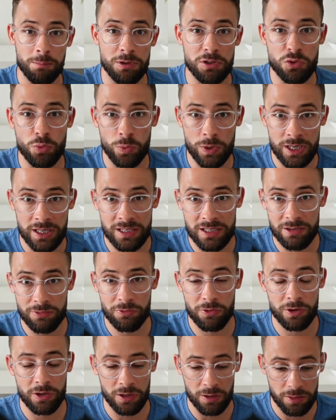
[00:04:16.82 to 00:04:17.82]
between
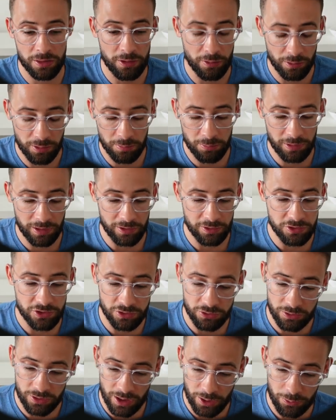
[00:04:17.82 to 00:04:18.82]
different Ethereum Layer
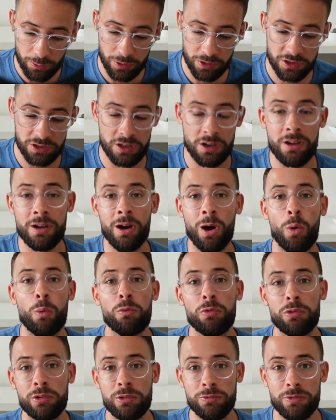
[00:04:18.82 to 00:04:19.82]
two networks.
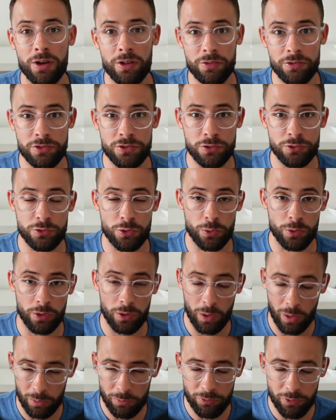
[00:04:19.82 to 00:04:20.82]
Hopefully you found this tutorial
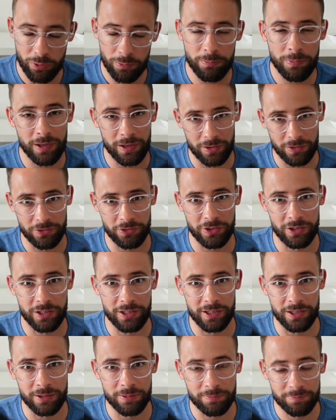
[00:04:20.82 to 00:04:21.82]
helpful. I'll see you later.